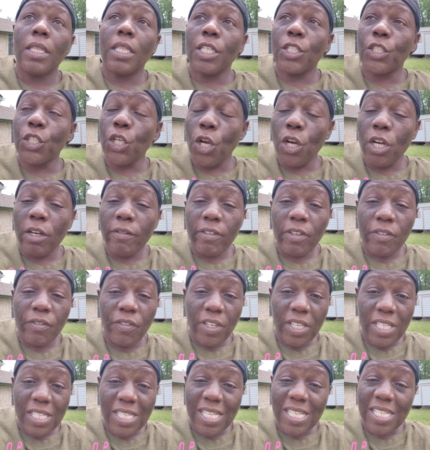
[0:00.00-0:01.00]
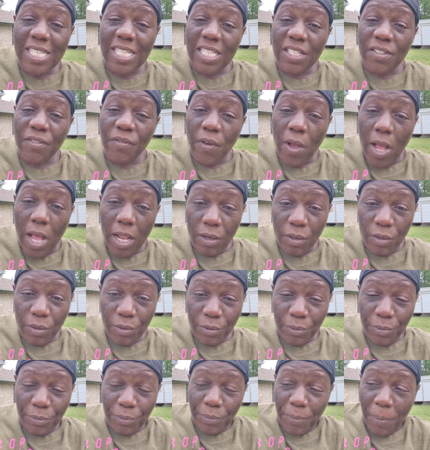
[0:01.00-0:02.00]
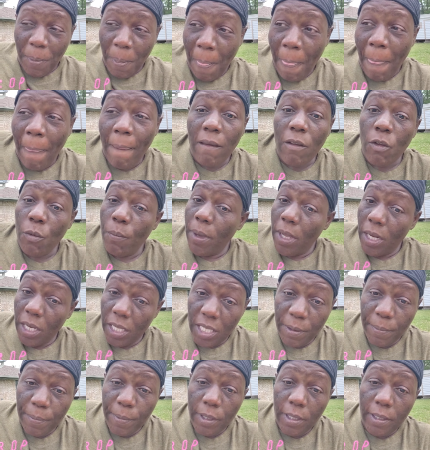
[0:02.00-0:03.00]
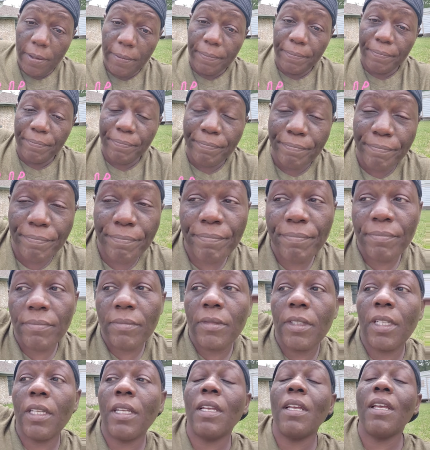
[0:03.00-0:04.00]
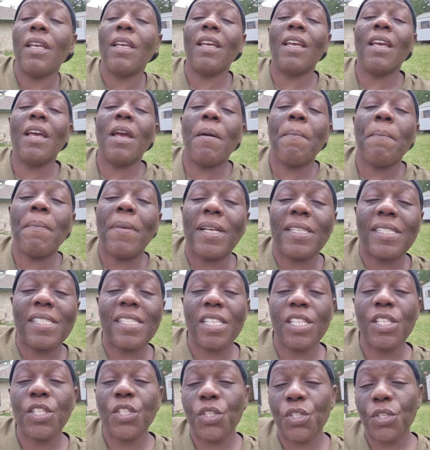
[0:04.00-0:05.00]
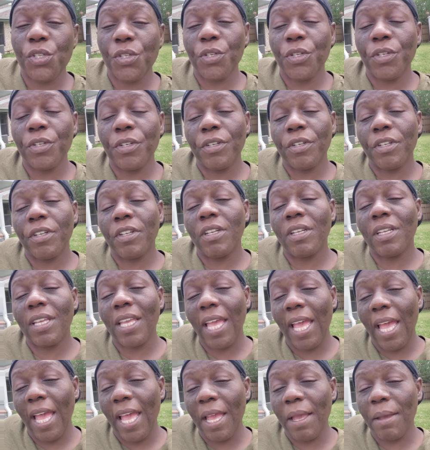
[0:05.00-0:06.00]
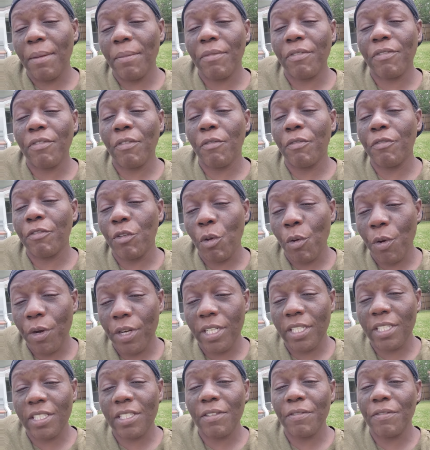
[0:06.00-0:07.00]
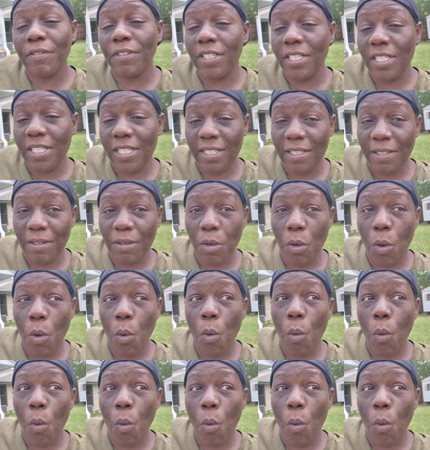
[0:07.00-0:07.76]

The turn of events is as followed. You better keep up. My sister came from Florida to visit.